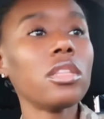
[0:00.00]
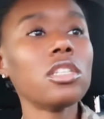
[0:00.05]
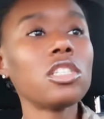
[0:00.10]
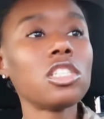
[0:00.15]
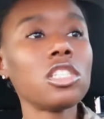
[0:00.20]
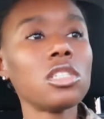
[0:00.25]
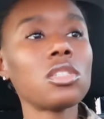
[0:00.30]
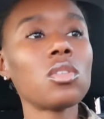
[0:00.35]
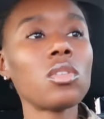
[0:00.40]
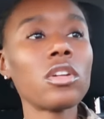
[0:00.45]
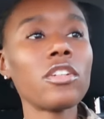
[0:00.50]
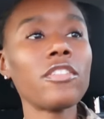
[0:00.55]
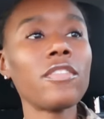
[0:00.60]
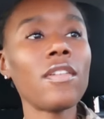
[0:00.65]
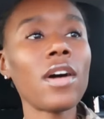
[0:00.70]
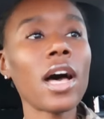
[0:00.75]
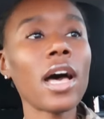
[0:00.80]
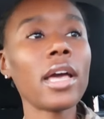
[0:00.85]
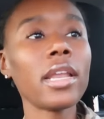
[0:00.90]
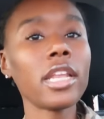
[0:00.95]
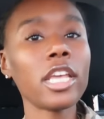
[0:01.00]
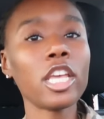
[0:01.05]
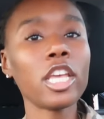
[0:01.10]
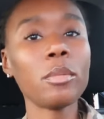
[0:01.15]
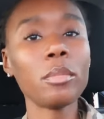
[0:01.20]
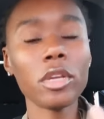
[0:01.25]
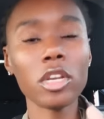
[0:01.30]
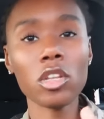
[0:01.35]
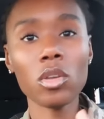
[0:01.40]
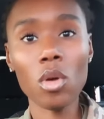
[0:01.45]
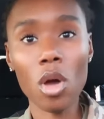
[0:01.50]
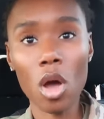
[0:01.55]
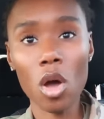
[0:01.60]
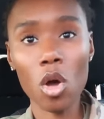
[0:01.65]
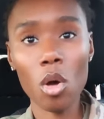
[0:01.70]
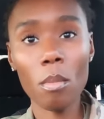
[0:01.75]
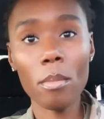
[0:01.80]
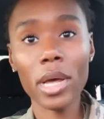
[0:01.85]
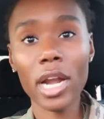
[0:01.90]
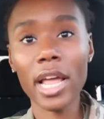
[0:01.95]
she's gonna find him a new
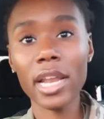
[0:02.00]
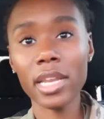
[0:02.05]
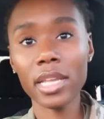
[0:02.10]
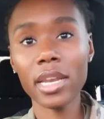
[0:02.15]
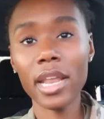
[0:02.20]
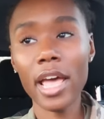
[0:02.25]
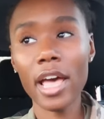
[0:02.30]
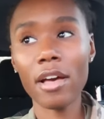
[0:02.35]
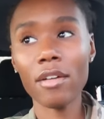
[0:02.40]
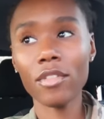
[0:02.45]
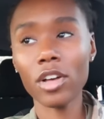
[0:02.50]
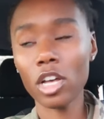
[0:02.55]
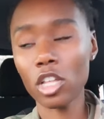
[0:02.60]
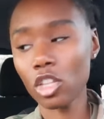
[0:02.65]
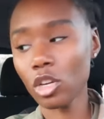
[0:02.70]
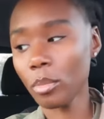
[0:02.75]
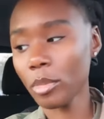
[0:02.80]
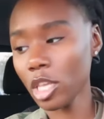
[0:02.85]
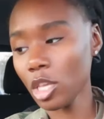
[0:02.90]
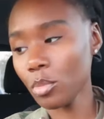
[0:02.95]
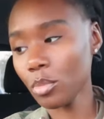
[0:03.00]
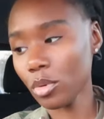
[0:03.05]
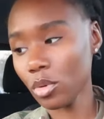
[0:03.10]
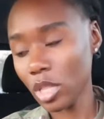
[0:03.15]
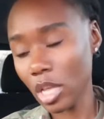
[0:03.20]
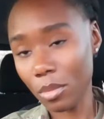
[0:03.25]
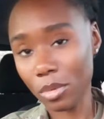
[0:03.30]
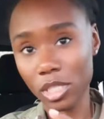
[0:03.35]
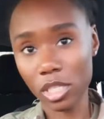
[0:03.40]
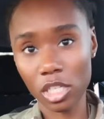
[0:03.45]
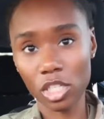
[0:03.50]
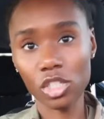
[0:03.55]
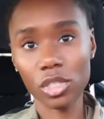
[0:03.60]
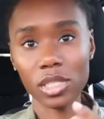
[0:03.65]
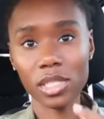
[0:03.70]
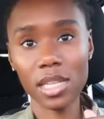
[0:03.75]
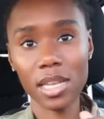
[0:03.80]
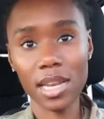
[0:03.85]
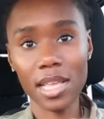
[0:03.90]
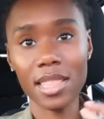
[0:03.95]
home but i did have other people that was
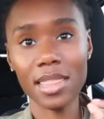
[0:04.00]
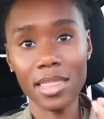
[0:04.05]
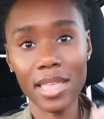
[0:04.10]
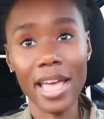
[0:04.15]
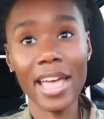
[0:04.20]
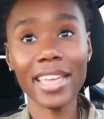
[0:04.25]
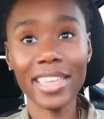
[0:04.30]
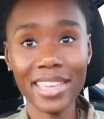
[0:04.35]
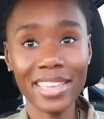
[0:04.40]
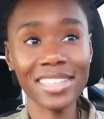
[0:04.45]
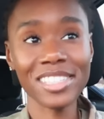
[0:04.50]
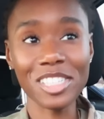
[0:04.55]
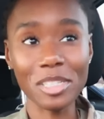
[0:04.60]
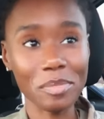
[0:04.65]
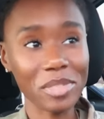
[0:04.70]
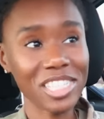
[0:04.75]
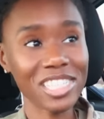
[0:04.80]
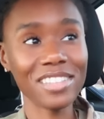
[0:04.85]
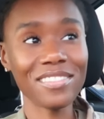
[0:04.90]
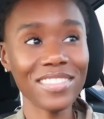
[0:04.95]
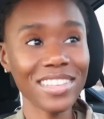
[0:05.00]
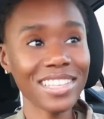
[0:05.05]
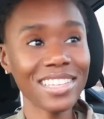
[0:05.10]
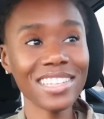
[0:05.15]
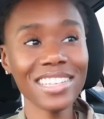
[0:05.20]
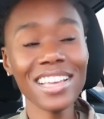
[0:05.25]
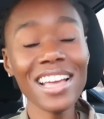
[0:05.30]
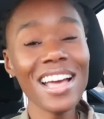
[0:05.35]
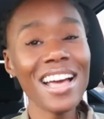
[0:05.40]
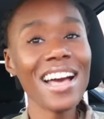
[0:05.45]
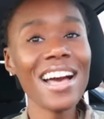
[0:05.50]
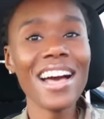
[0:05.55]
interested in that kitten specifically